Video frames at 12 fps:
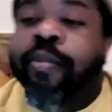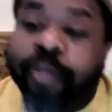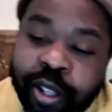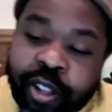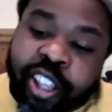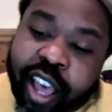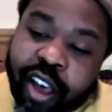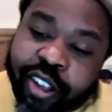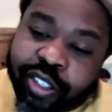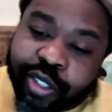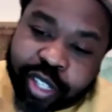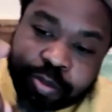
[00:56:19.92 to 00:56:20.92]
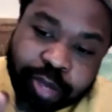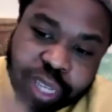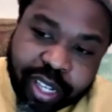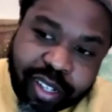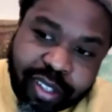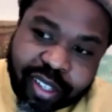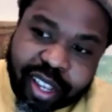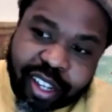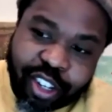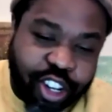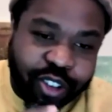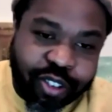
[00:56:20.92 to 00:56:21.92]
but that also then means that, you
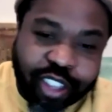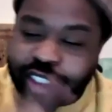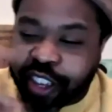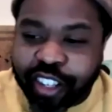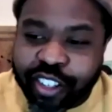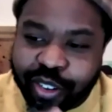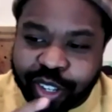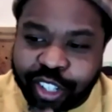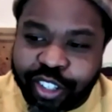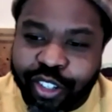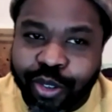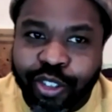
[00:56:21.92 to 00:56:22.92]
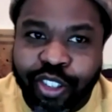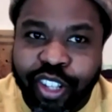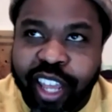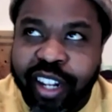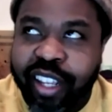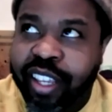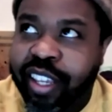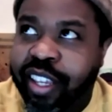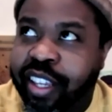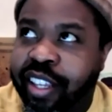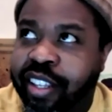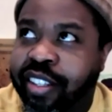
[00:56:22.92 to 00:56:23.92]
know, there is no institution that
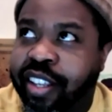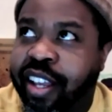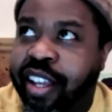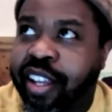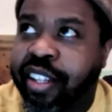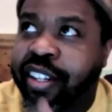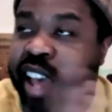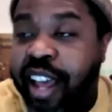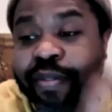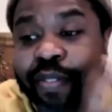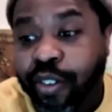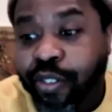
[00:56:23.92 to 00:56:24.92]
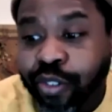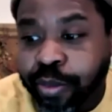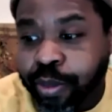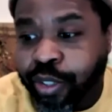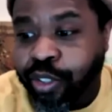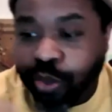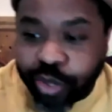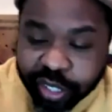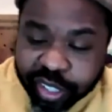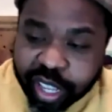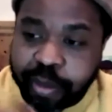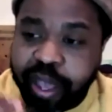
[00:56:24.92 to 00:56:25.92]
is not vulnerable to the
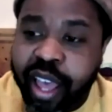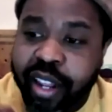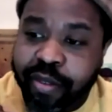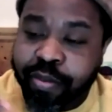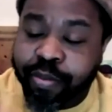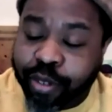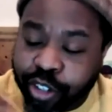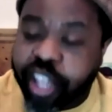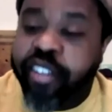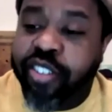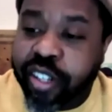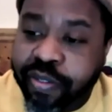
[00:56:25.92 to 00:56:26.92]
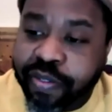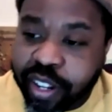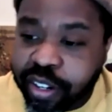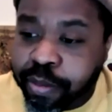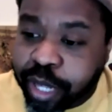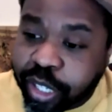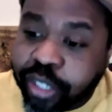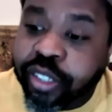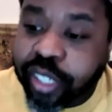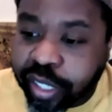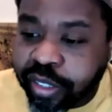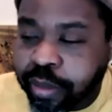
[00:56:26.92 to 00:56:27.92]
same kind of production of
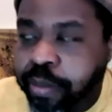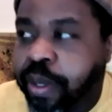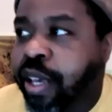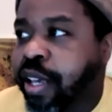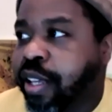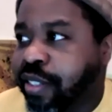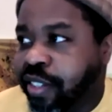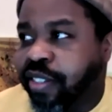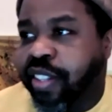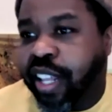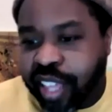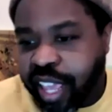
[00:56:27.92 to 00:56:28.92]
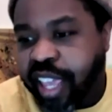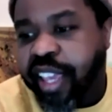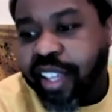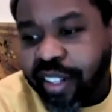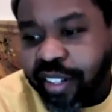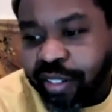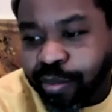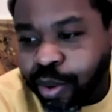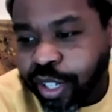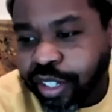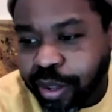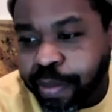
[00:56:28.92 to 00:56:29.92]
fundamentalism, such that they can
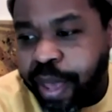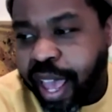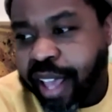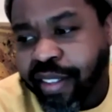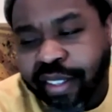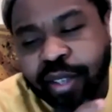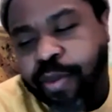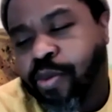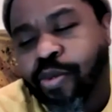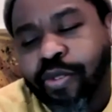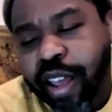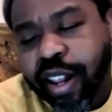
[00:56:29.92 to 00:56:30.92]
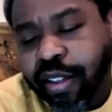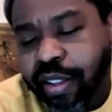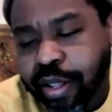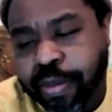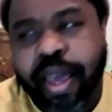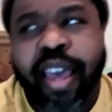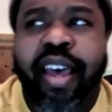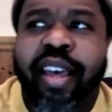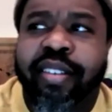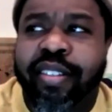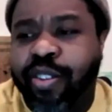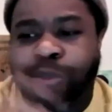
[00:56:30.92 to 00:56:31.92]
point to a past and say, well, we were radical in the
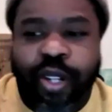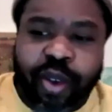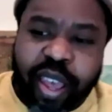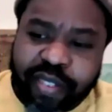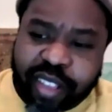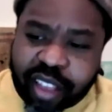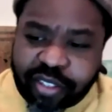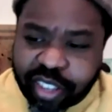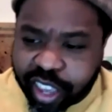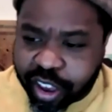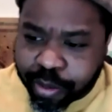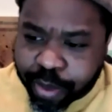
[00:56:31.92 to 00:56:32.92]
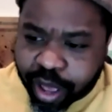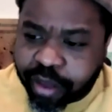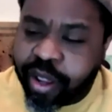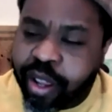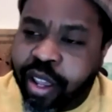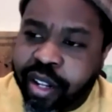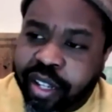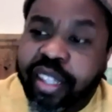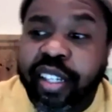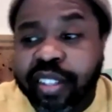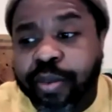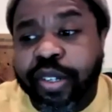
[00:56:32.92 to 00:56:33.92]
past, and so we don't have to actually care about the
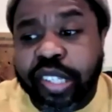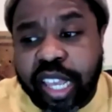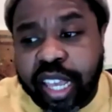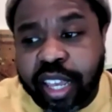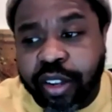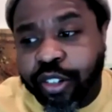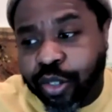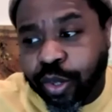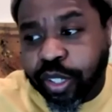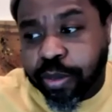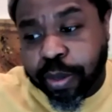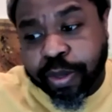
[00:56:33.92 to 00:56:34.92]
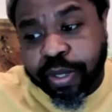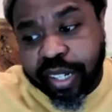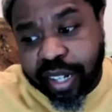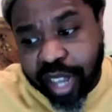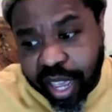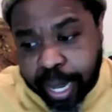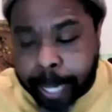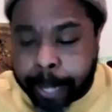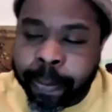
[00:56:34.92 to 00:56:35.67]
things that we're saying or doing to people today.